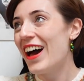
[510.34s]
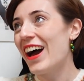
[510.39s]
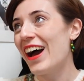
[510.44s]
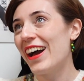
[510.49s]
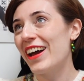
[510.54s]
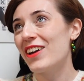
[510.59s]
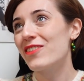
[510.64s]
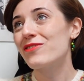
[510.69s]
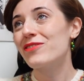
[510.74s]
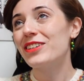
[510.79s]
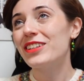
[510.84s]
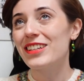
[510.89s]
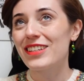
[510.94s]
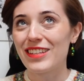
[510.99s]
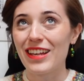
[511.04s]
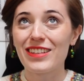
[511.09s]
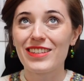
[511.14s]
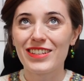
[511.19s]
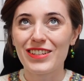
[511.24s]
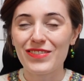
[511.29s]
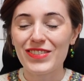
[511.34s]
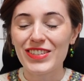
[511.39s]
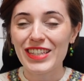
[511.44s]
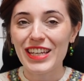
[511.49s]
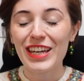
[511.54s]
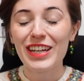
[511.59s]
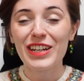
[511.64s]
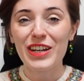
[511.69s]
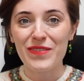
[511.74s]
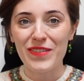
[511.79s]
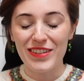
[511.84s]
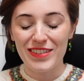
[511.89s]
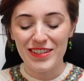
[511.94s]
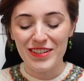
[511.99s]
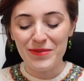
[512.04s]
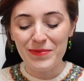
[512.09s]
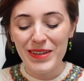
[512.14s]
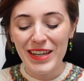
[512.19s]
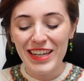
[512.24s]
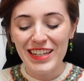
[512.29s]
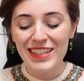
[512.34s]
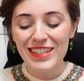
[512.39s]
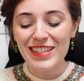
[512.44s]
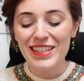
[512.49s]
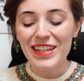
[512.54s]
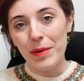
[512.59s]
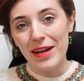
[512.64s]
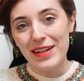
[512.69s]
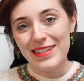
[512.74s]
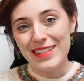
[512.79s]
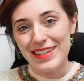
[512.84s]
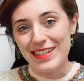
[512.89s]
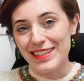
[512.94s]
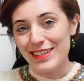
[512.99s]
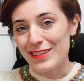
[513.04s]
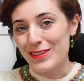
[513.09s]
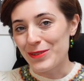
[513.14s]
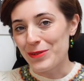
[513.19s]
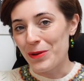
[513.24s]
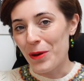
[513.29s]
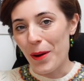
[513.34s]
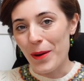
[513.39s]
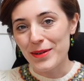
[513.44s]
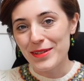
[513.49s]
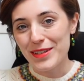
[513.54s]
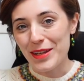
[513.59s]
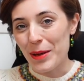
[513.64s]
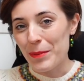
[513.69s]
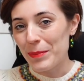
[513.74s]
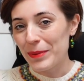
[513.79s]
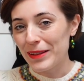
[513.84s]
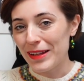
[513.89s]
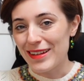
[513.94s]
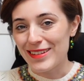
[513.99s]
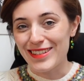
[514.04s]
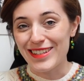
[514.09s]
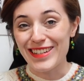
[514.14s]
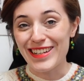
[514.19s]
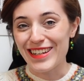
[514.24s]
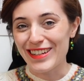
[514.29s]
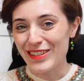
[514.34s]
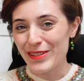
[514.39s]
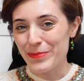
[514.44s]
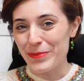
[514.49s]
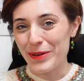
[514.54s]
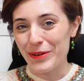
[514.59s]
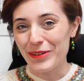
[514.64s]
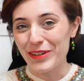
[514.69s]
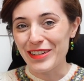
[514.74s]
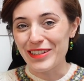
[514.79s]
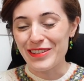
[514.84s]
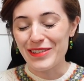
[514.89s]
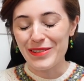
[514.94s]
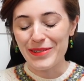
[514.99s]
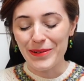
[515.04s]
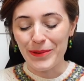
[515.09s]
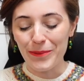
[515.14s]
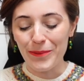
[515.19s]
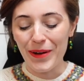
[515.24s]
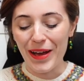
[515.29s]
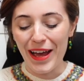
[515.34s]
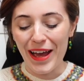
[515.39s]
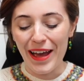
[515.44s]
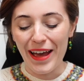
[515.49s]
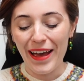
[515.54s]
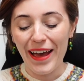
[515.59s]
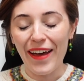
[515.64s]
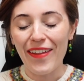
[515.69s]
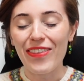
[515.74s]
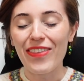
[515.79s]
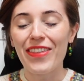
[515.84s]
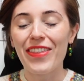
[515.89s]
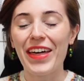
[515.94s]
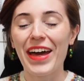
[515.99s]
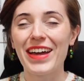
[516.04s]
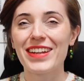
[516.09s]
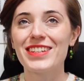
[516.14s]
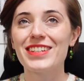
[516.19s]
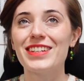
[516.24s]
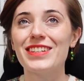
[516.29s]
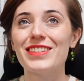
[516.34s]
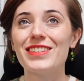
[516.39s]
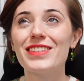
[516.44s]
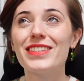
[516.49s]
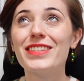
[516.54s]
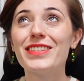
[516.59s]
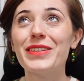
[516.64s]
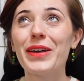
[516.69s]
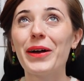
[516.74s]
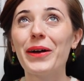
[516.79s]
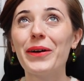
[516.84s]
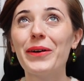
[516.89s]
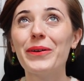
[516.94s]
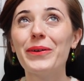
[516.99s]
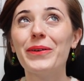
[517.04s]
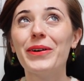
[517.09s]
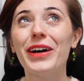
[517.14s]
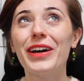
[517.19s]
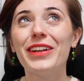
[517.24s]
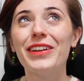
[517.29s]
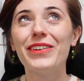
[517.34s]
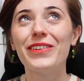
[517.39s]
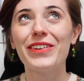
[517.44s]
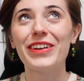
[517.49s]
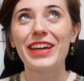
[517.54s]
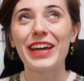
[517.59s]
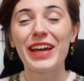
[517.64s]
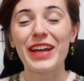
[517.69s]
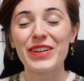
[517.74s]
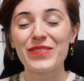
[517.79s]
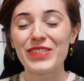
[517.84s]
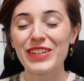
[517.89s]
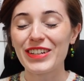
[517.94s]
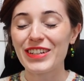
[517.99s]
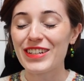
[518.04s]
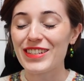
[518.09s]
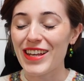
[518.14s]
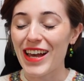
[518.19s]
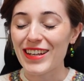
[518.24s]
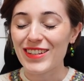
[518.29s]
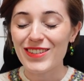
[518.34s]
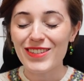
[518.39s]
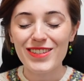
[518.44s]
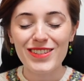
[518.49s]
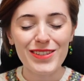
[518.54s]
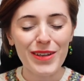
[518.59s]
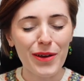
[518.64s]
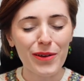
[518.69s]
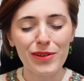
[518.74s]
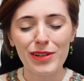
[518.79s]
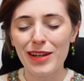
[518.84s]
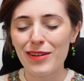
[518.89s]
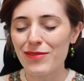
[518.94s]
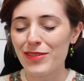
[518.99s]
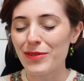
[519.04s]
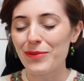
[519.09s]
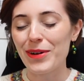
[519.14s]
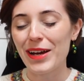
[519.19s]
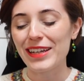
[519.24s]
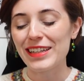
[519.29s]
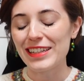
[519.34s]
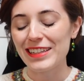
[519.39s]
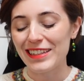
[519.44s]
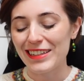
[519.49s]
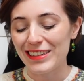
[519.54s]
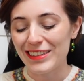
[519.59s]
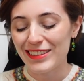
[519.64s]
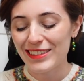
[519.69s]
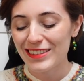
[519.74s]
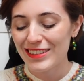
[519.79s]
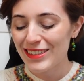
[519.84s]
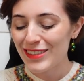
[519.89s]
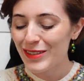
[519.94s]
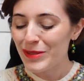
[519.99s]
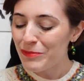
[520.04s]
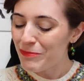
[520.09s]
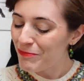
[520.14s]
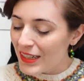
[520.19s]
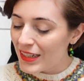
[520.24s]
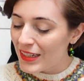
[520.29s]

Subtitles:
I have really sensitive skin, I must admit, but it is not a pleasant experience to wear. And that is so annoying because I so love the way it looks.